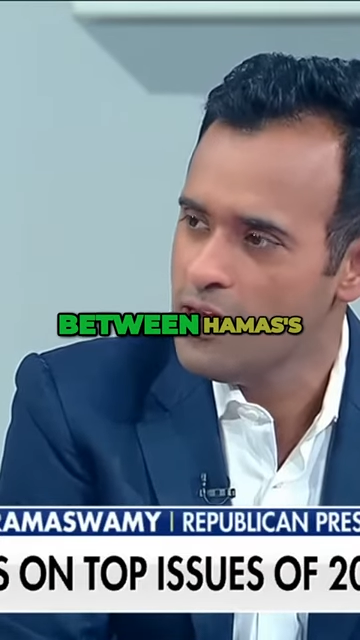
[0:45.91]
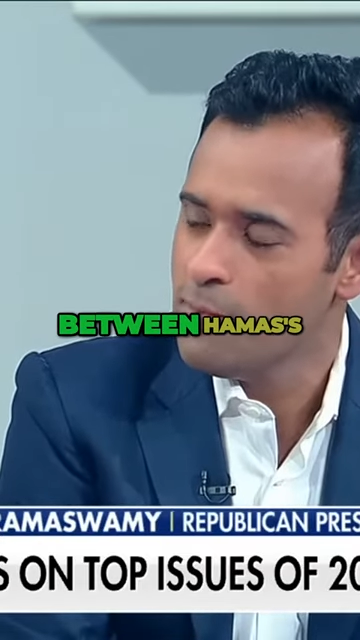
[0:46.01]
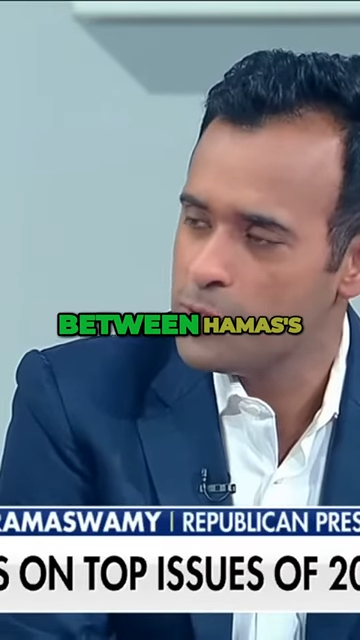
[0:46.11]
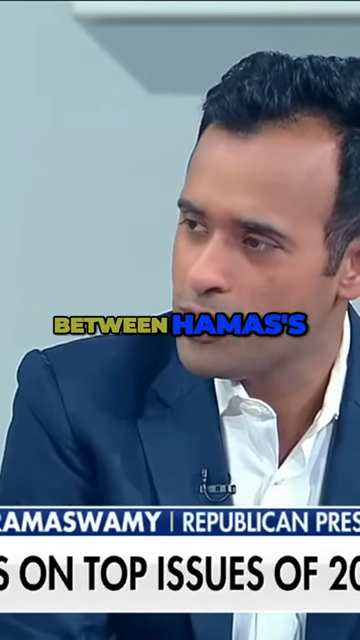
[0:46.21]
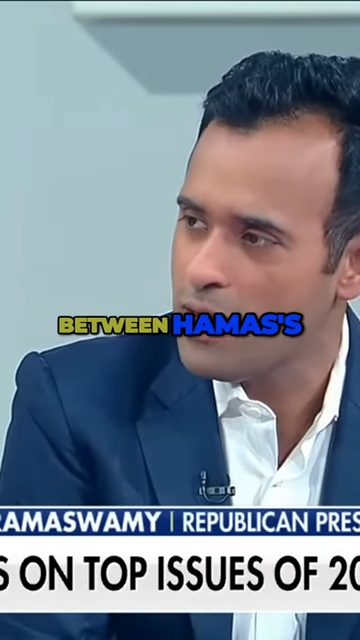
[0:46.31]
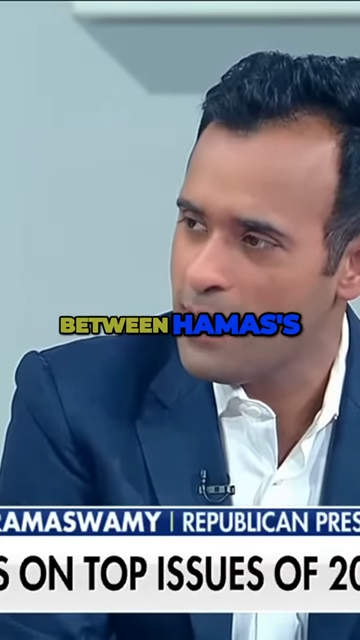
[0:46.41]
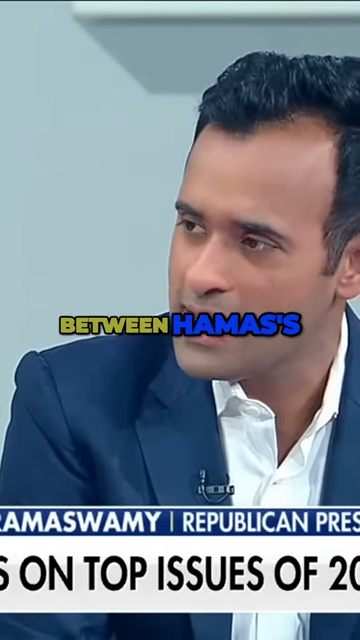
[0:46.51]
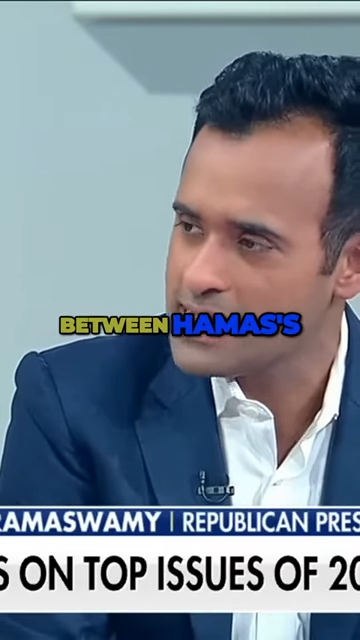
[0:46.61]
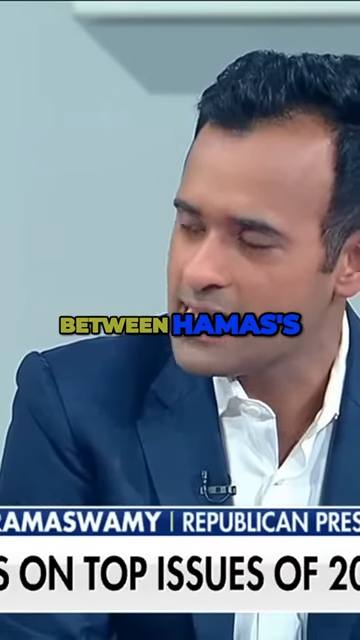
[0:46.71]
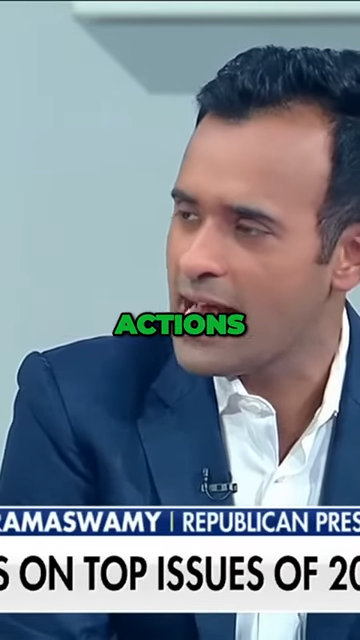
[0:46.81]
between
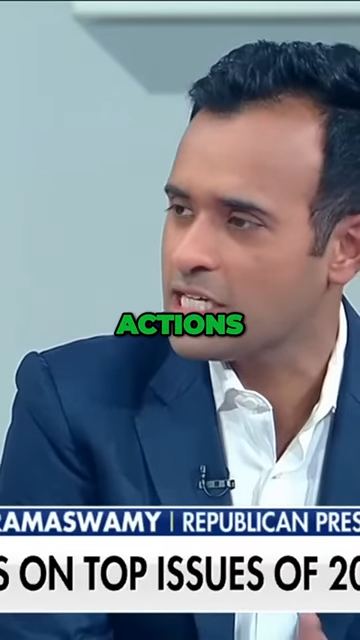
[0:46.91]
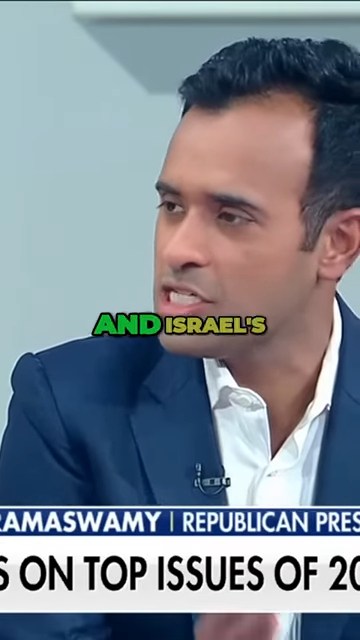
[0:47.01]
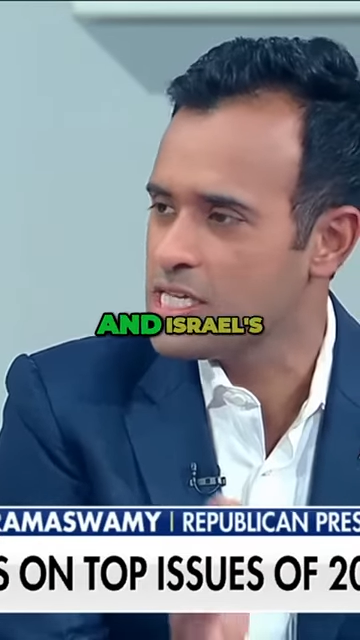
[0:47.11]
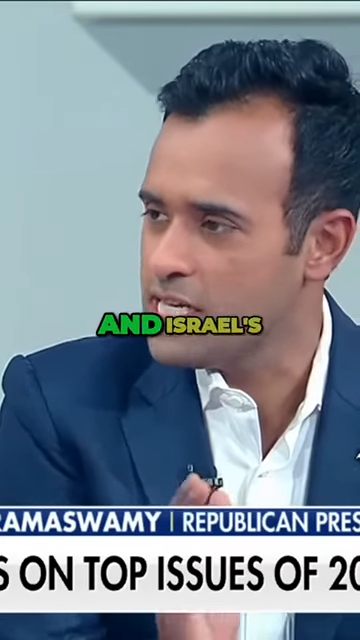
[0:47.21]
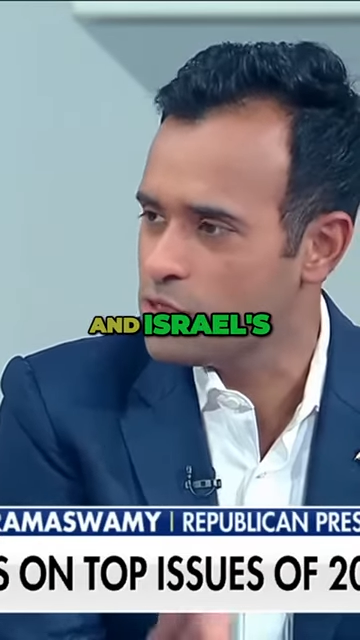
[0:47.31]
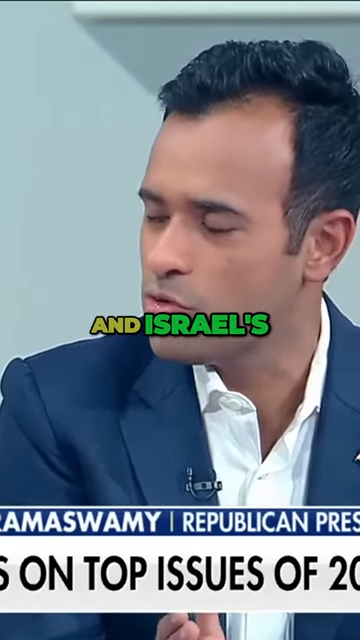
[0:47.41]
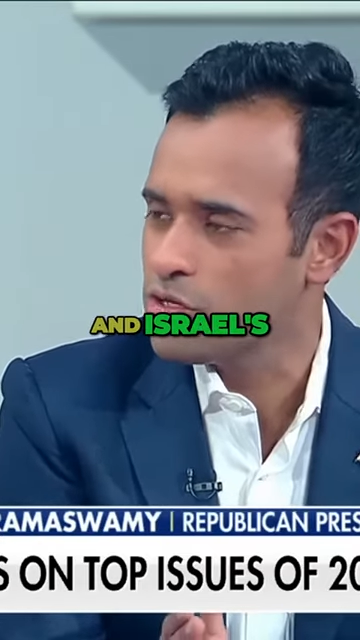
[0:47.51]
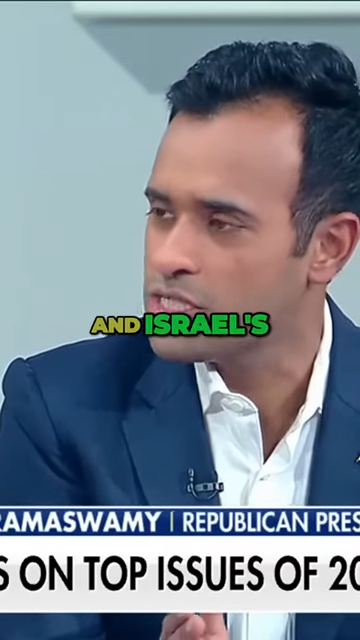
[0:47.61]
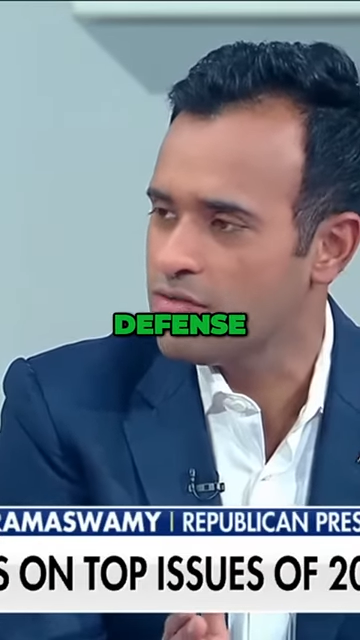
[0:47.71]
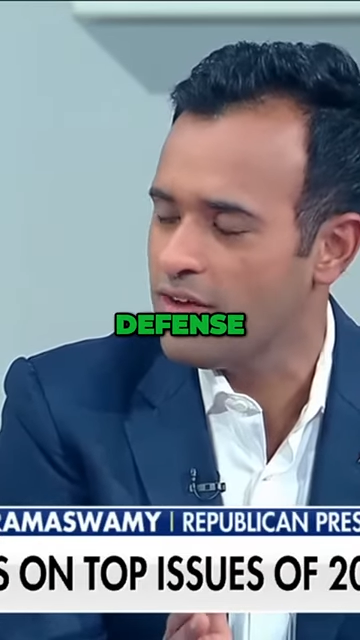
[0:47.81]
Hamas's actions and
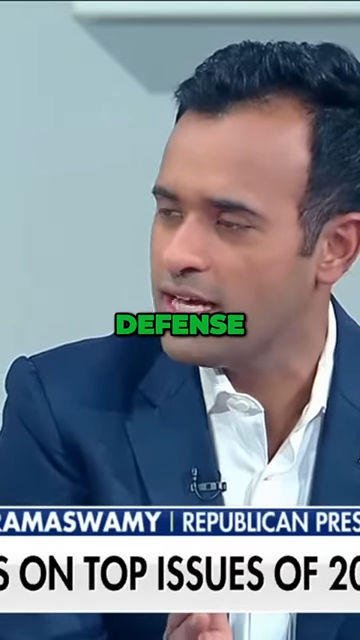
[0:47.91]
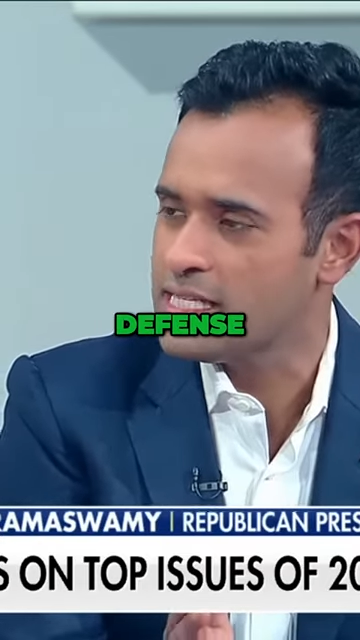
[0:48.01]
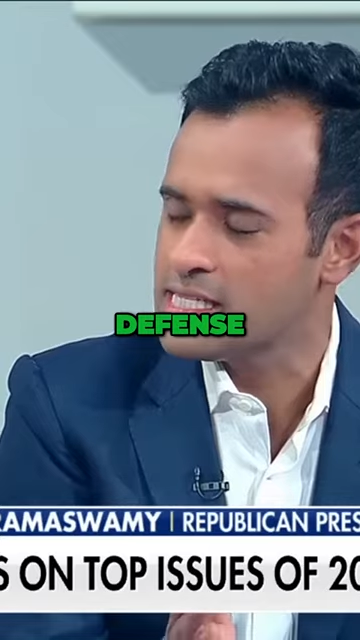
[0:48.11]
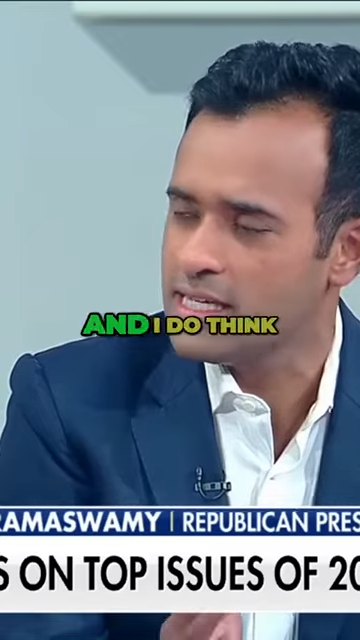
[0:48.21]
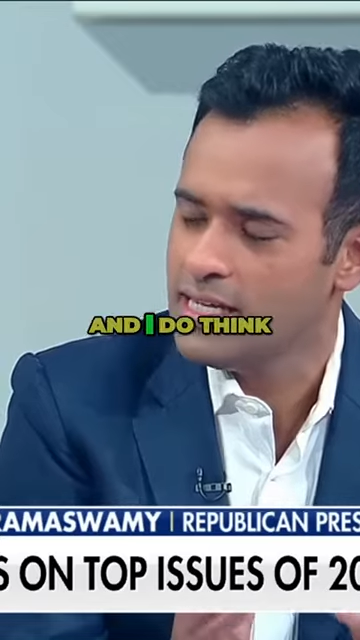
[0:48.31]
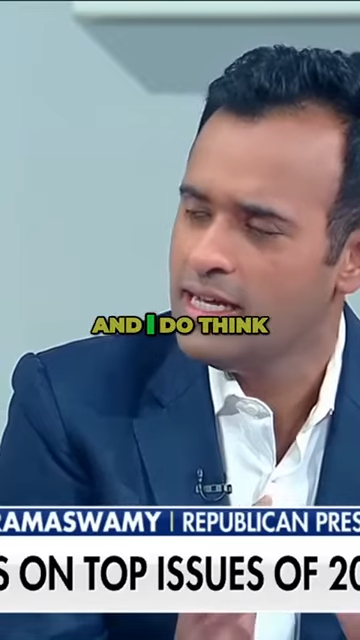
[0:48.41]
Israel's defense. And